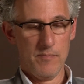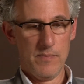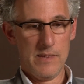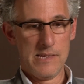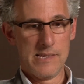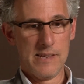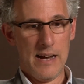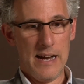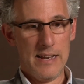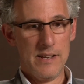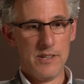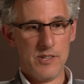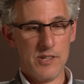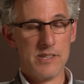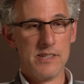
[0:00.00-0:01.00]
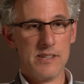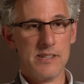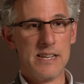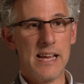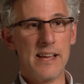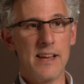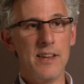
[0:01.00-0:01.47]
decided just to
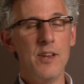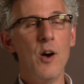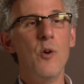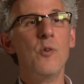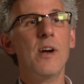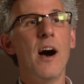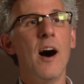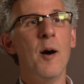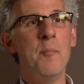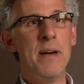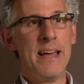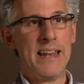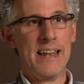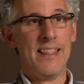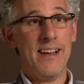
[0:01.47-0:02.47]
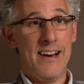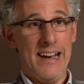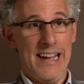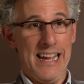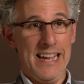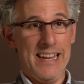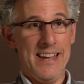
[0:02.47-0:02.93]
take a no-comment
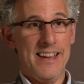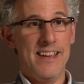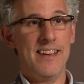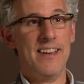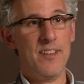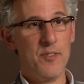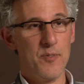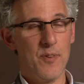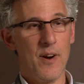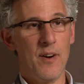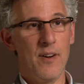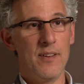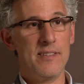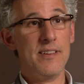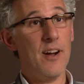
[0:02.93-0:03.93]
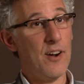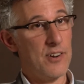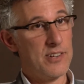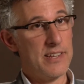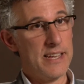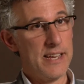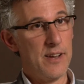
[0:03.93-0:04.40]
line as far as
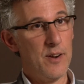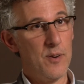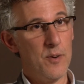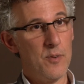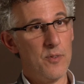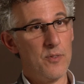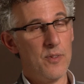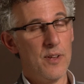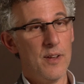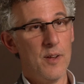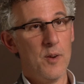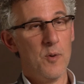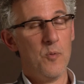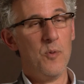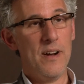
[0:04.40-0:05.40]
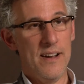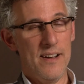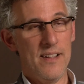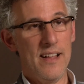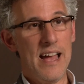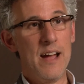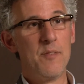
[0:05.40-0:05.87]
Yardley goes.
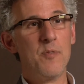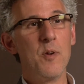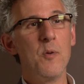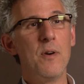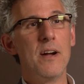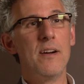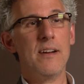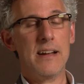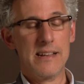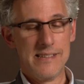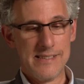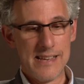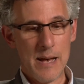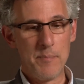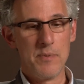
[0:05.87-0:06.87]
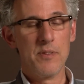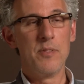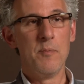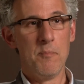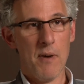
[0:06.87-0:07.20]
Well, everywhere except the